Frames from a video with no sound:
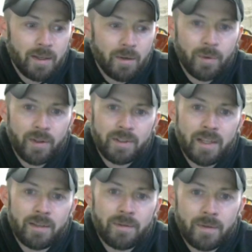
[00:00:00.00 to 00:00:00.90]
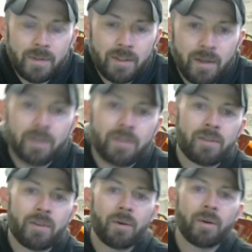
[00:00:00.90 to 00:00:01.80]
within 10 to 15 yards.
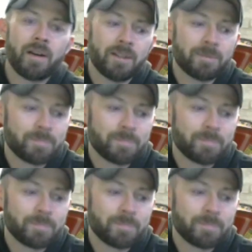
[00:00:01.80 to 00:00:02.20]
So